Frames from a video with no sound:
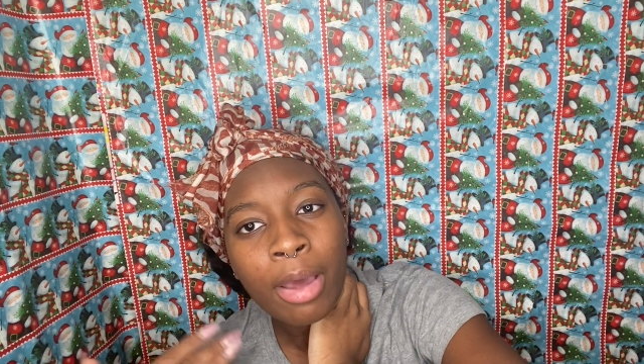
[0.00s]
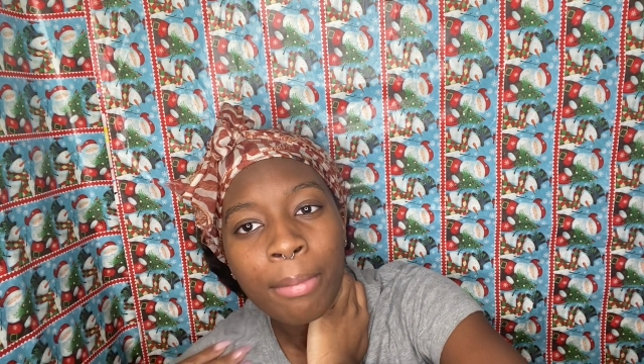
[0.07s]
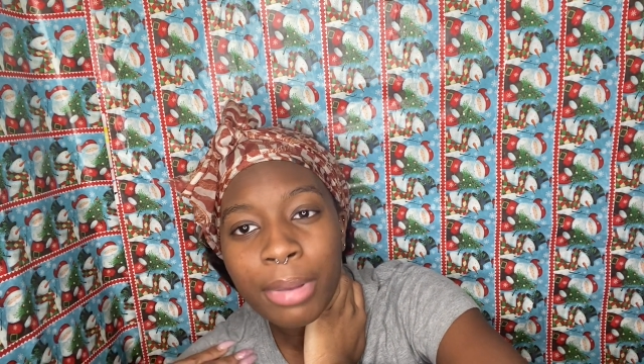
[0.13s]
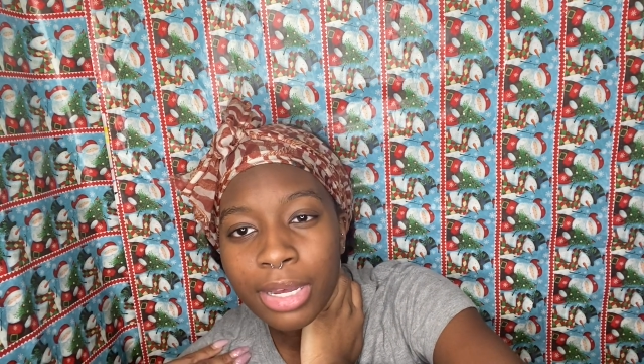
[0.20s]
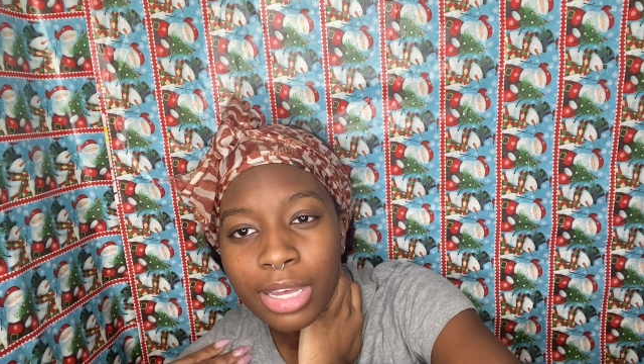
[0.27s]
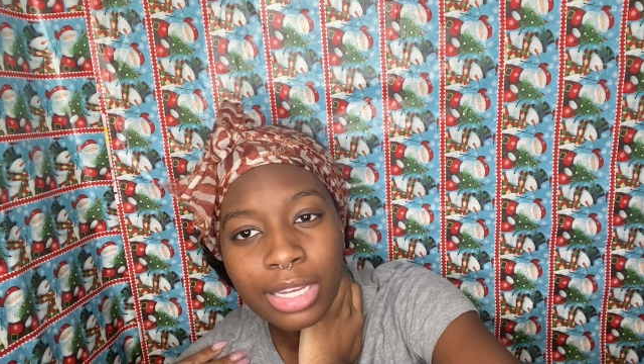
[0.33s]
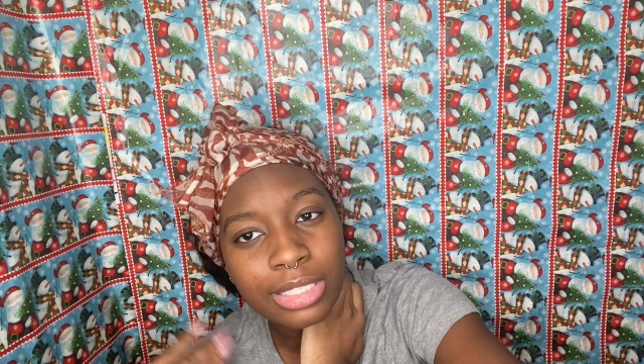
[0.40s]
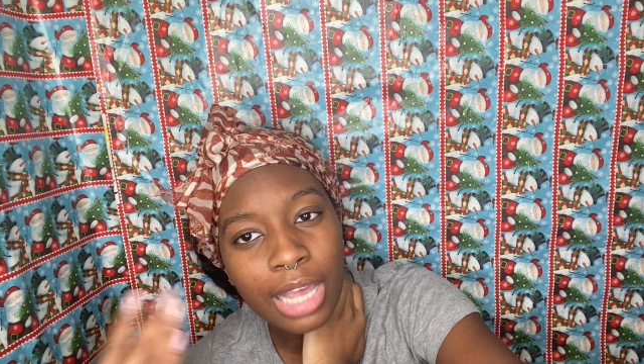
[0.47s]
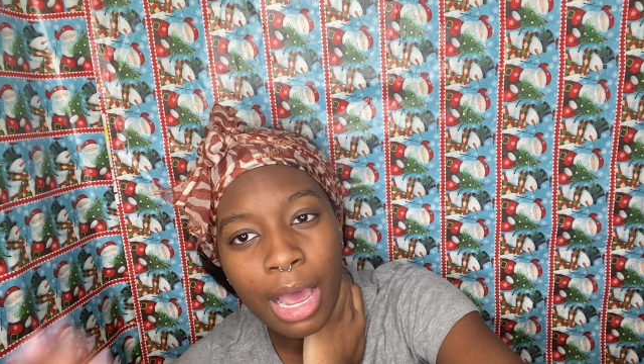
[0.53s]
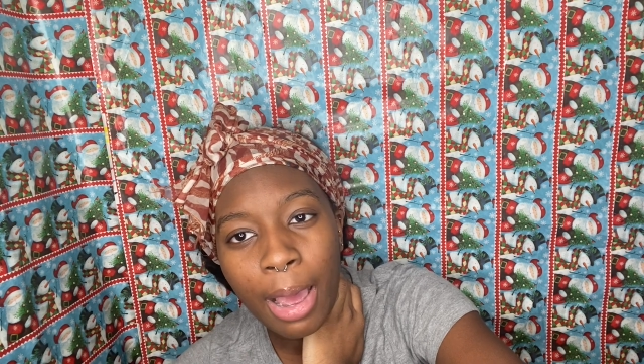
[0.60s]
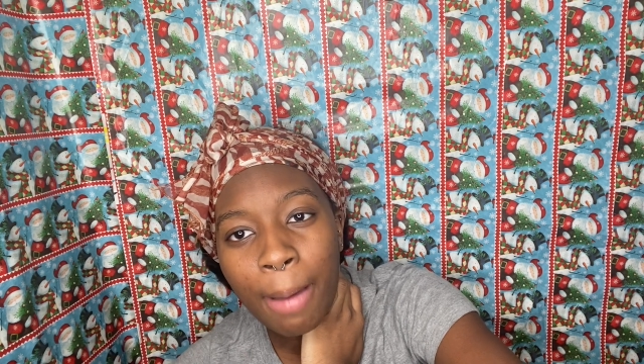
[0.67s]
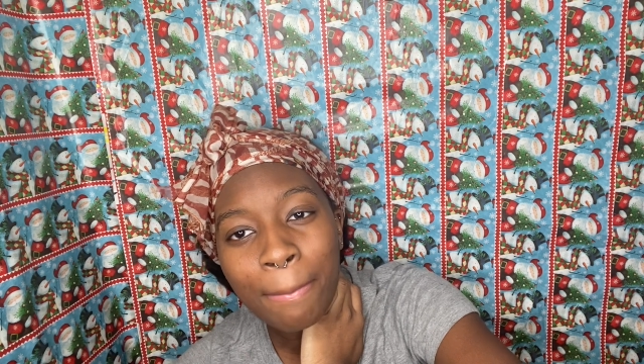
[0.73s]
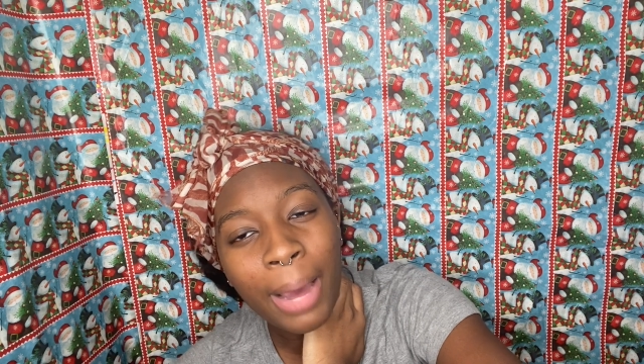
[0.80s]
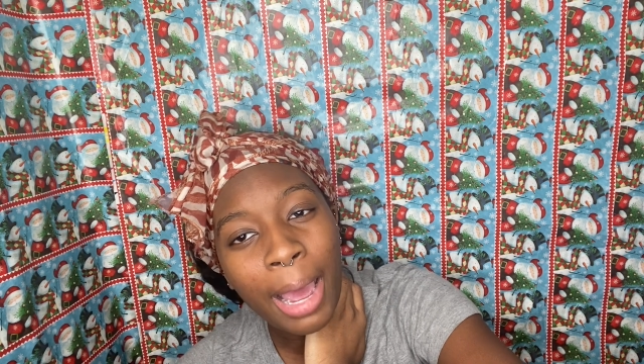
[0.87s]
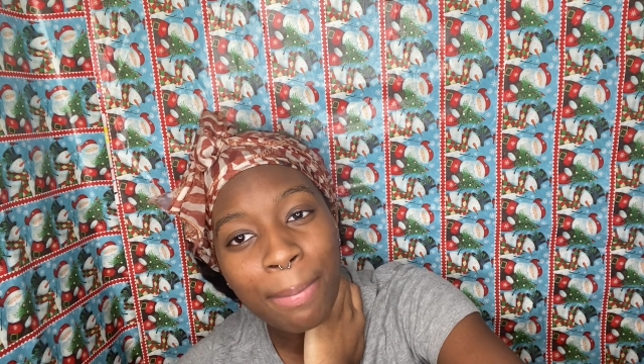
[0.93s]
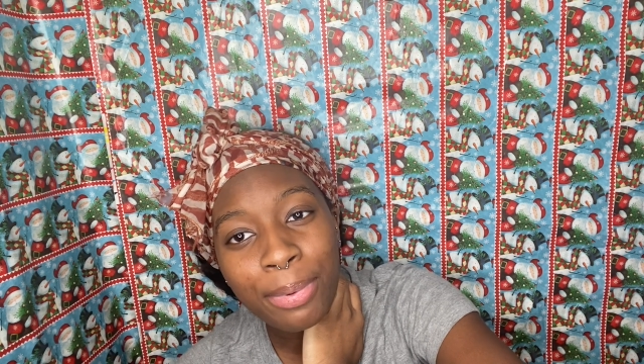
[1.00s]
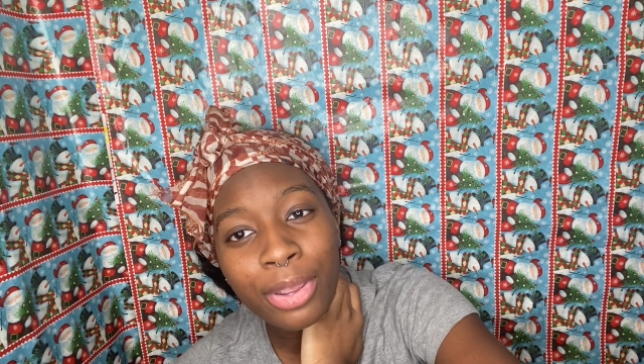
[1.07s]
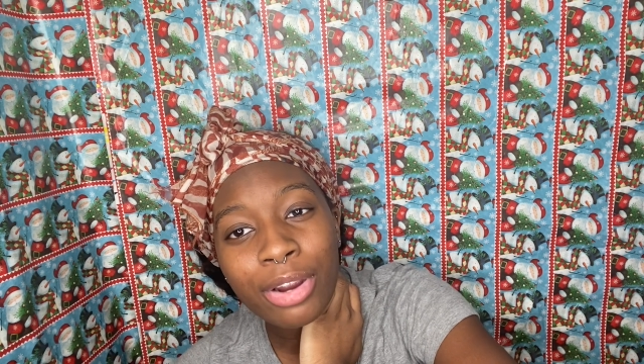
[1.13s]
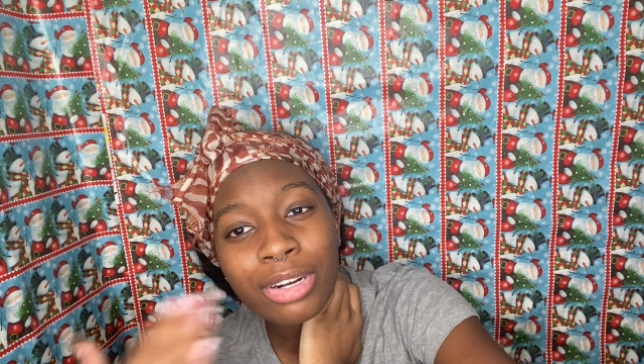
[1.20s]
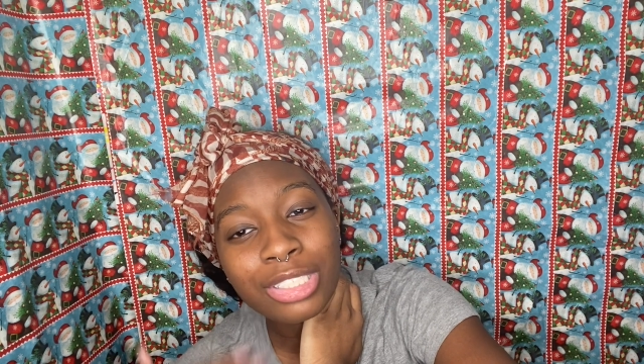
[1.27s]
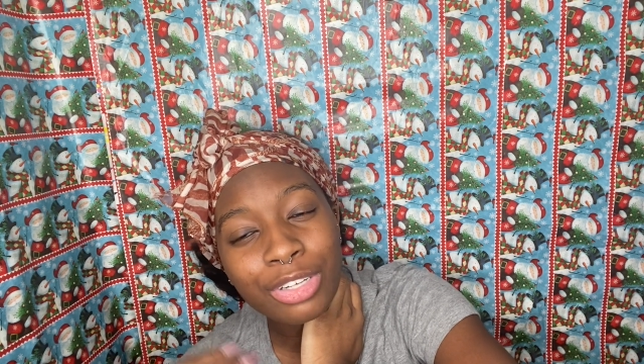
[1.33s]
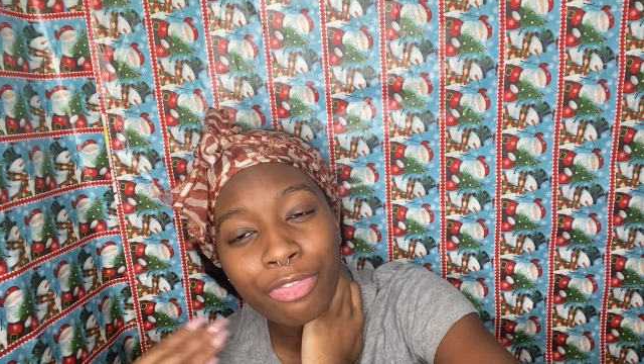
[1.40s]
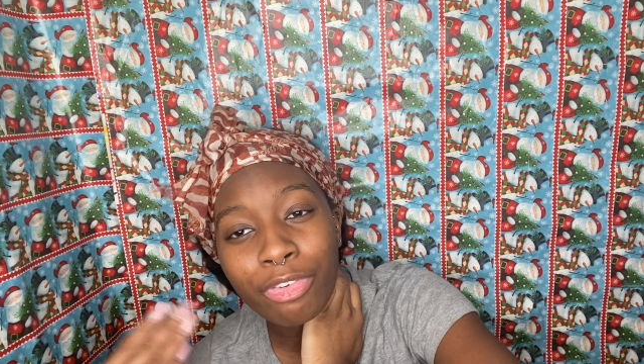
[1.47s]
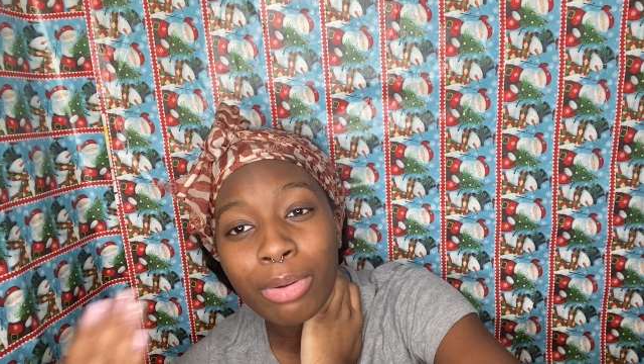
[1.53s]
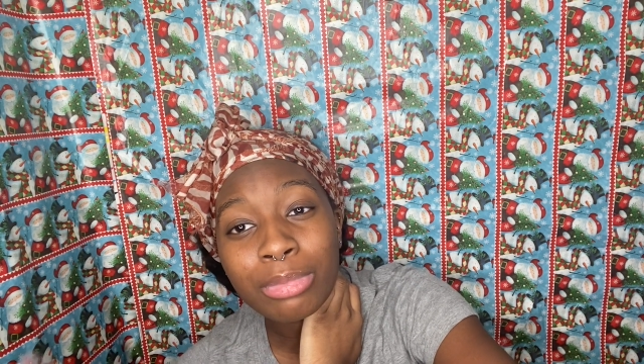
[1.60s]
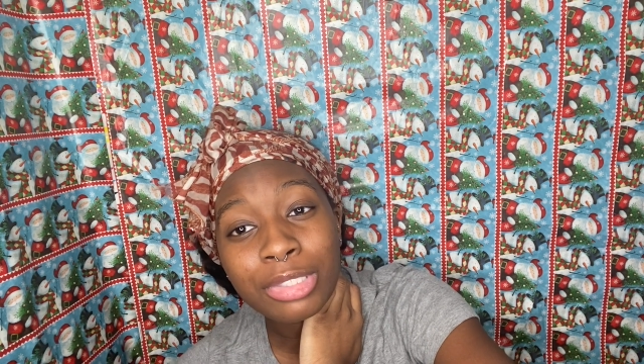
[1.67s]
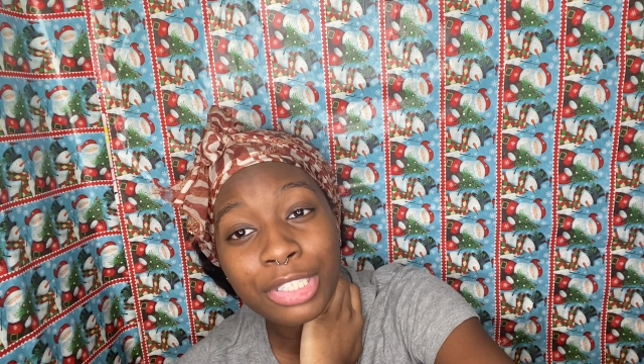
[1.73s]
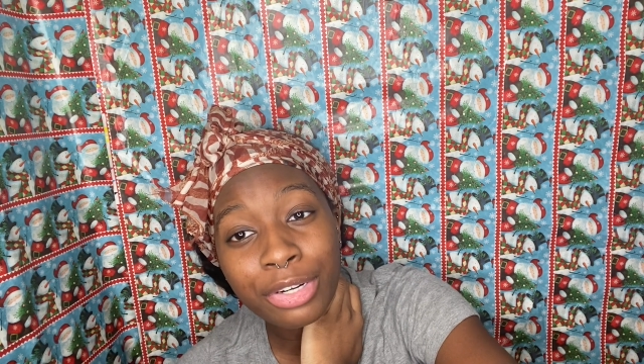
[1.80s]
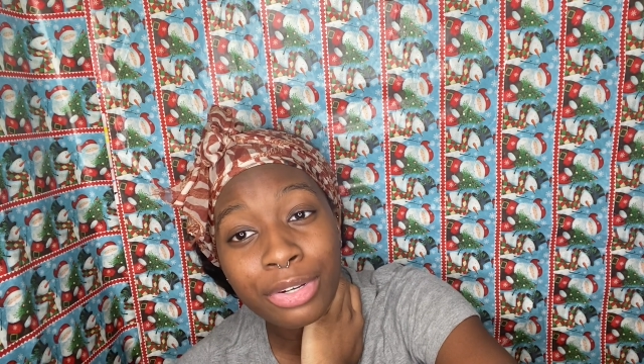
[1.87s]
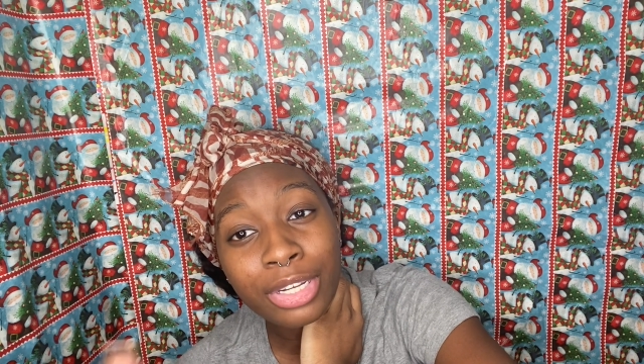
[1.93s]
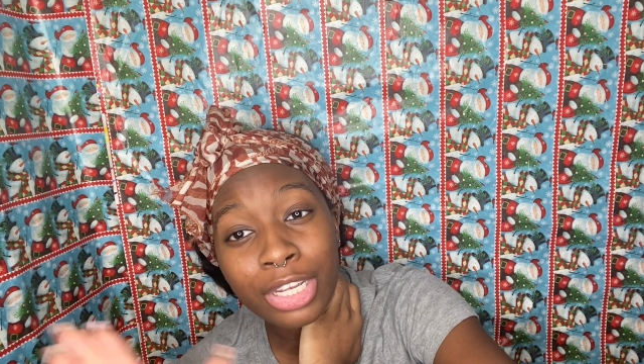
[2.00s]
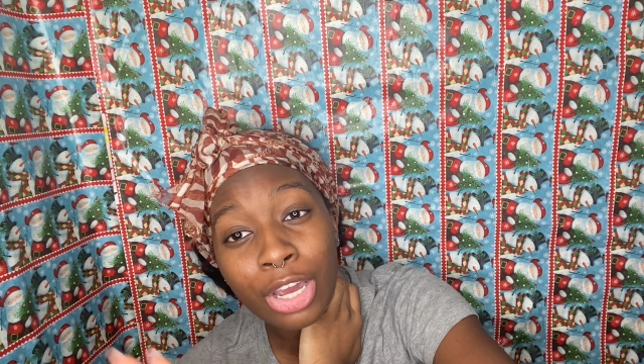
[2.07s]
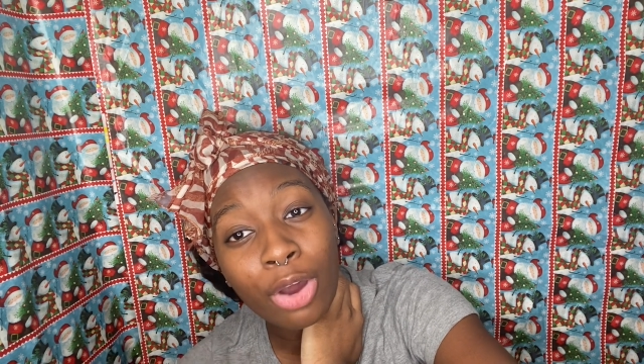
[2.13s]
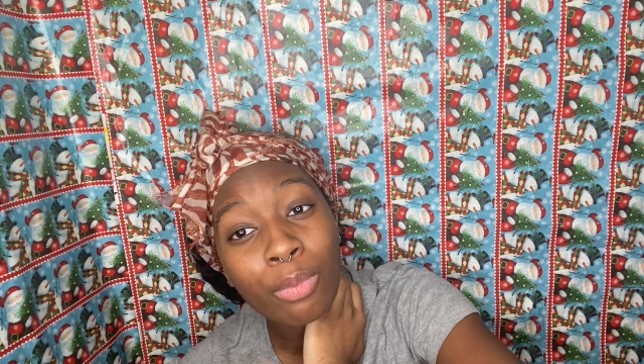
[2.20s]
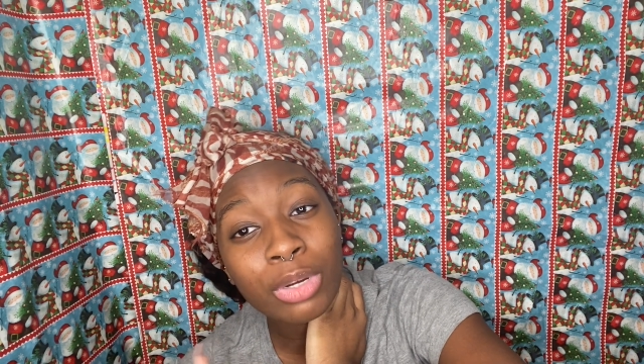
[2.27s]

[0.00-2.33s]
because my parents are from Sierra Leone,